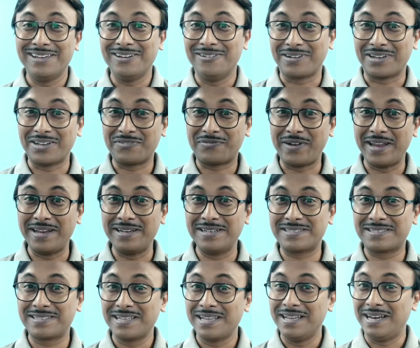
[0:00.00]
Okay
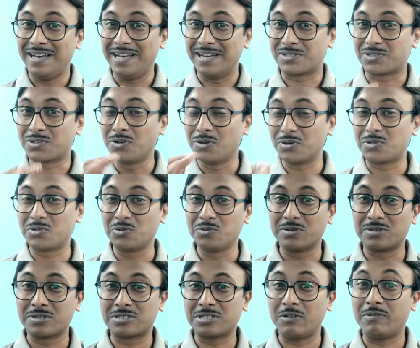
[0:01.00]
friends, let's go
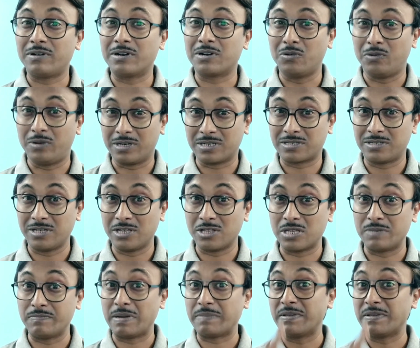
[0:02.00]
towards our workstation.